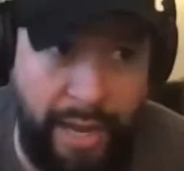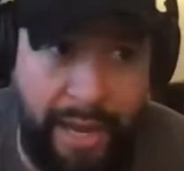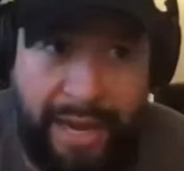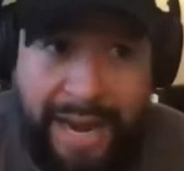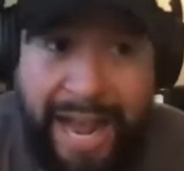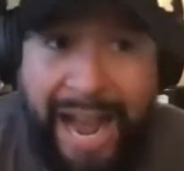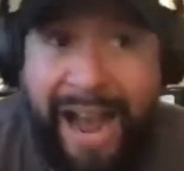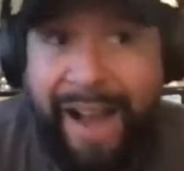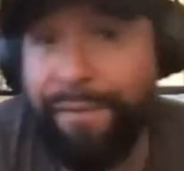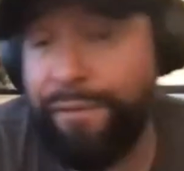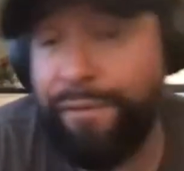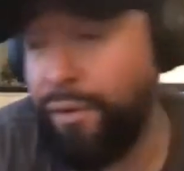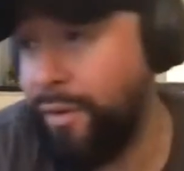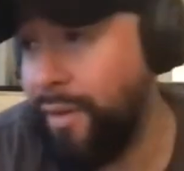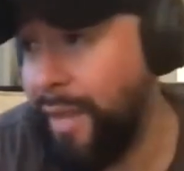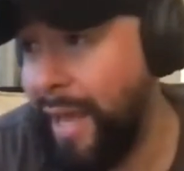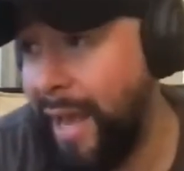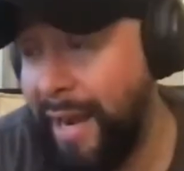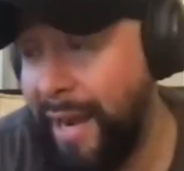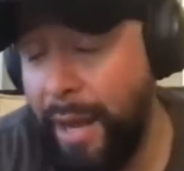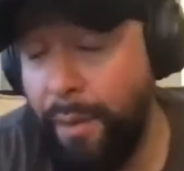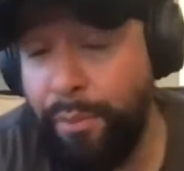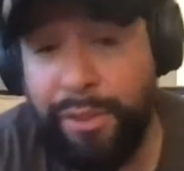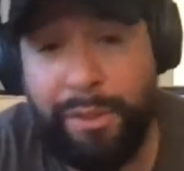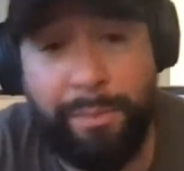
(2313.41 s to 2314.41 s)
And after
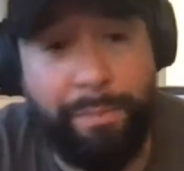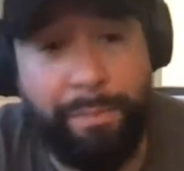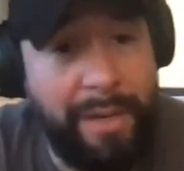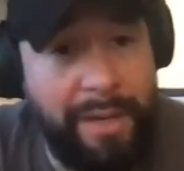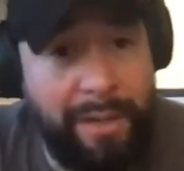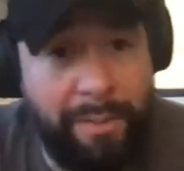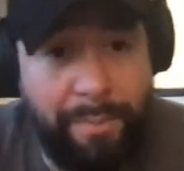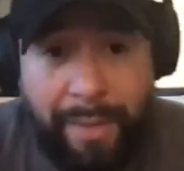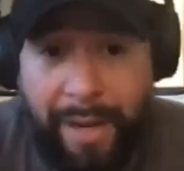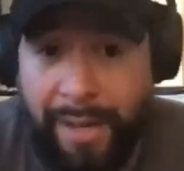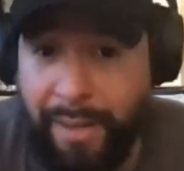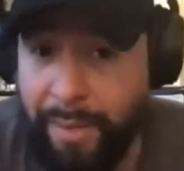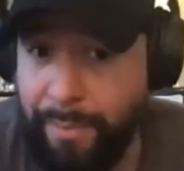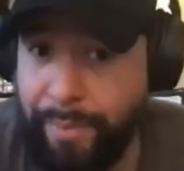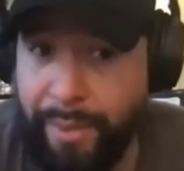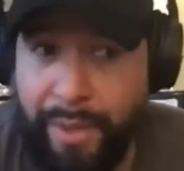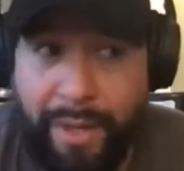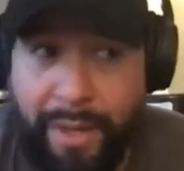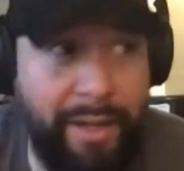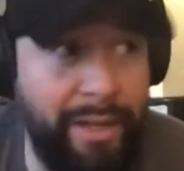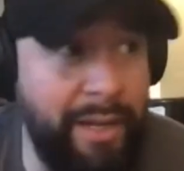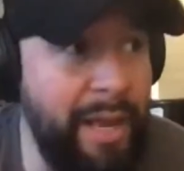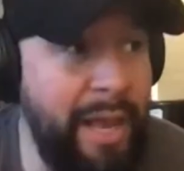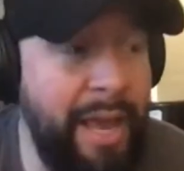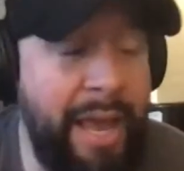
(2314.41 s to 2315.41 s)
that, I was bitten by the
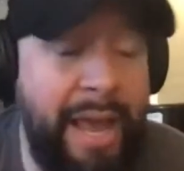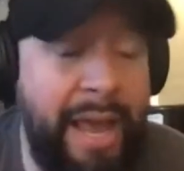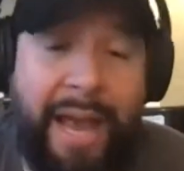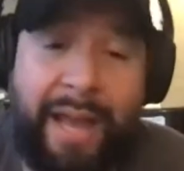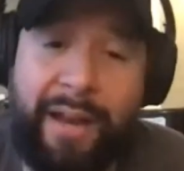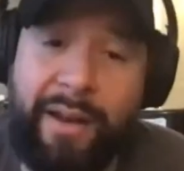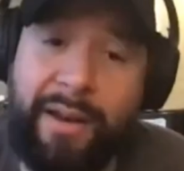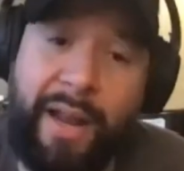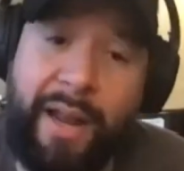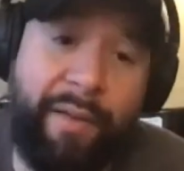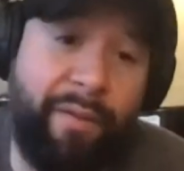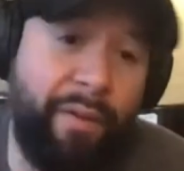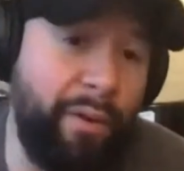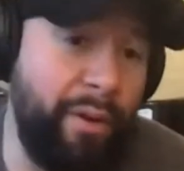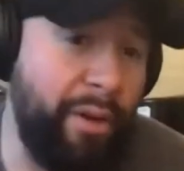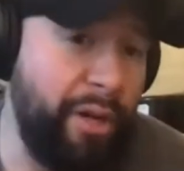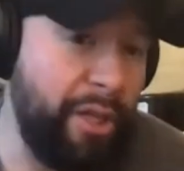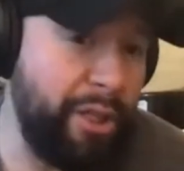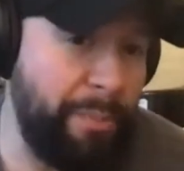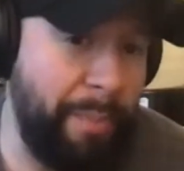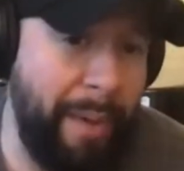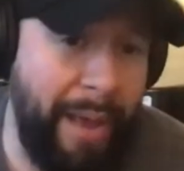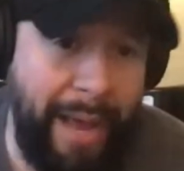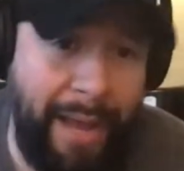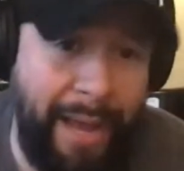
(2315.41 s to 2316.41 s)
bug and never
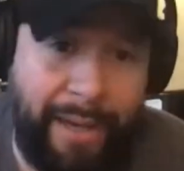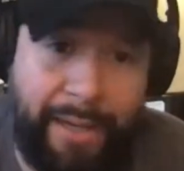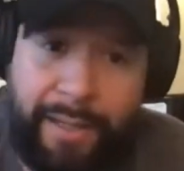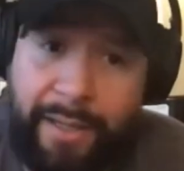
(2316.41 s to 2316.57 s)
looked back.